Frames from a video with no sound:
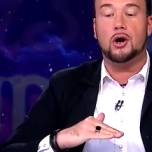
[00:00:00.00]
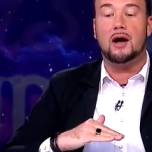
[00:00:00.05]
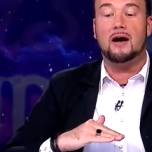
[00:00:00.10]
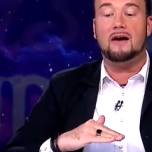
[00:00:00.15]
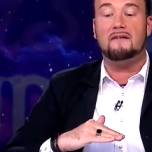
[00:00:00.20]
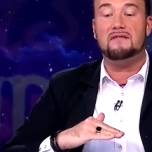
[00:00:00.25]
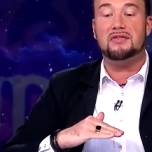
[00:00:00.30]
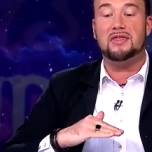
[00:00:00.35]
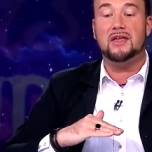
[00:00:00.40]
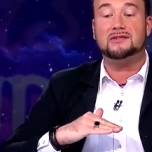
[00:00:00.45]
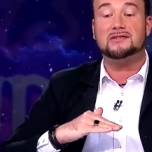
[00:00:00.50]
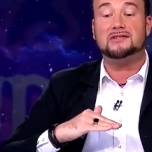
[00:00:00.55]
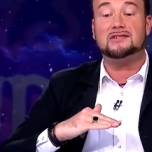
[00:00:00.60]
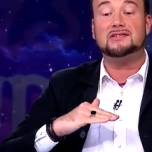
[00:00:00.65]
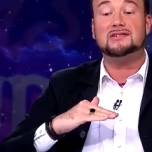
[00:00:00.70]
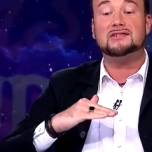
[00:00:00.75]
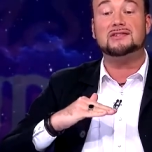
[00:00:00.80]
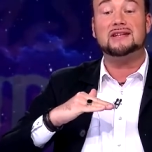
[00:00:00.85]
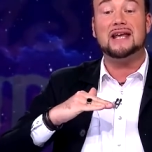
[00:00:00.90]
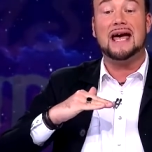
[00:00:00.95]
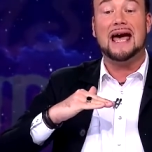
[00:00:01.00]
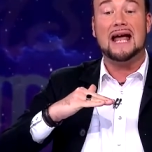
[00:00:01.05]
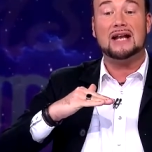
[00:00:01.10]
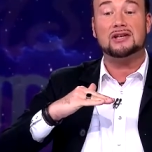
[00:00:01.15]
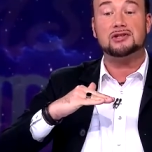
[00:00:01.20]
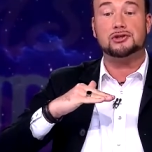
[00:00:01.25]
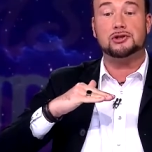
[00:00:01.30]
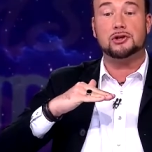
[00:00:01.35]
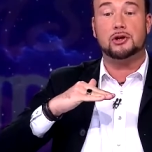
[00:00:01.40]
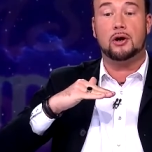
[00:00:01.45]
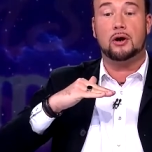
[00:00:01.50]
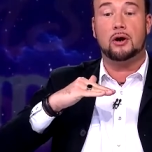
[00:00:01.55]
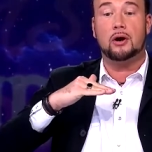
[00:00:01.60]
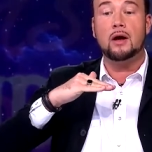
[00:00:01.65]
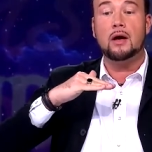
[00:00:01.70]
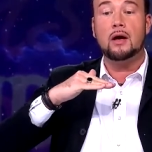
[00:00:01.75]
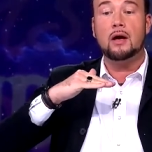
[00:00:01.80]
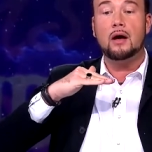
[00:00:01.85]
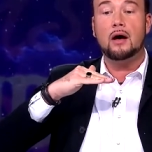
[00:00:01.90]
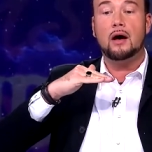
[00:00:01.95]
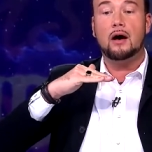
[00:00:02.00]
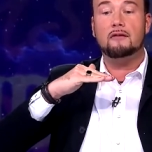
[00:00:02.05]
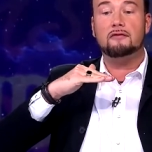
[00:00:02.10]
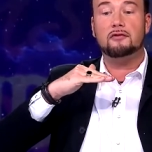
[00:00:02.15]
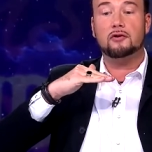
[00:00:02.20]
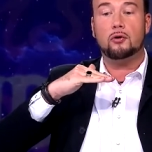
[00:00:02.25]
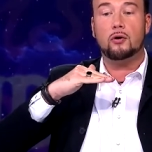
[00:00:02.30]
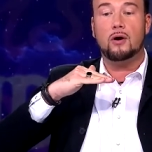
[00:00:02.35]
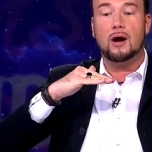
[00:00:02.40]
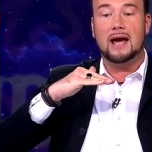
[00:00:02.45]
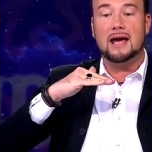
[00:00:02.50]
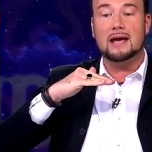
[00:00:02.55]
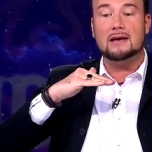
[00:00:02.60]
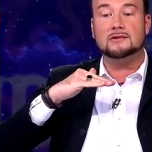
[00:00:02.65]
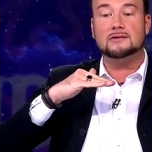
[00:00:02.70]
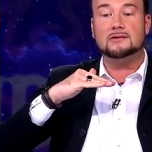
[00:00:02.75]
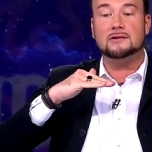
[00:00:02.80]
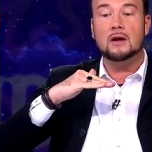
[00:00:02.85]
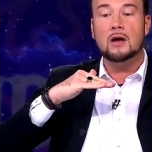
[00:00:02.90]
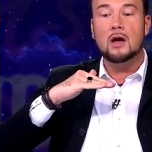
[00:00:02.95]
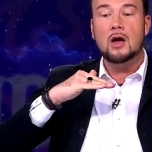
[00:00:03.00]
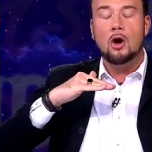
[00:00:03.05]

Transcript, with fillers: of the stature of Christ.